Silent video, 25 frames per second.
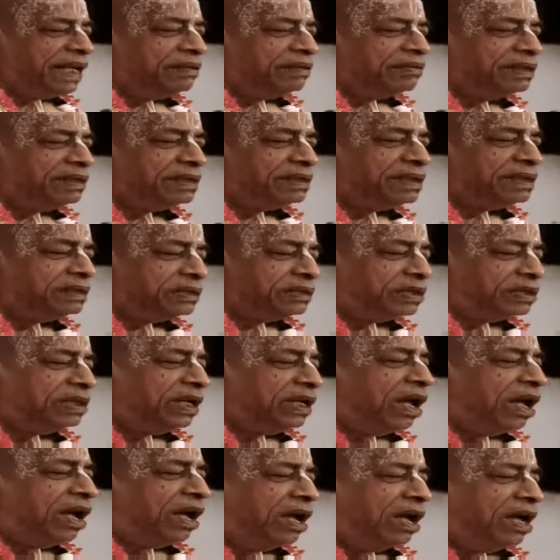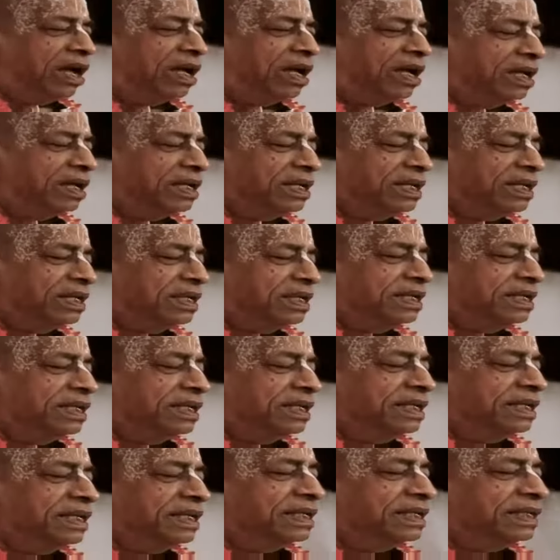playing with Krishna,
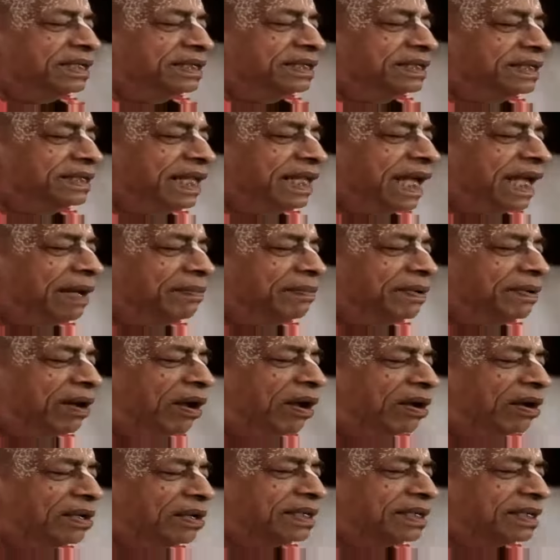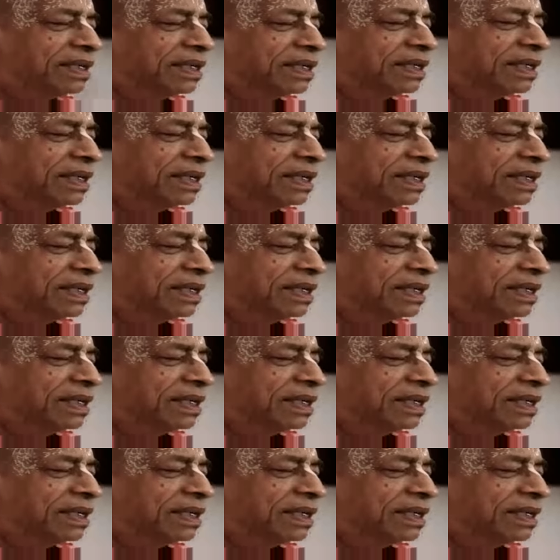they have not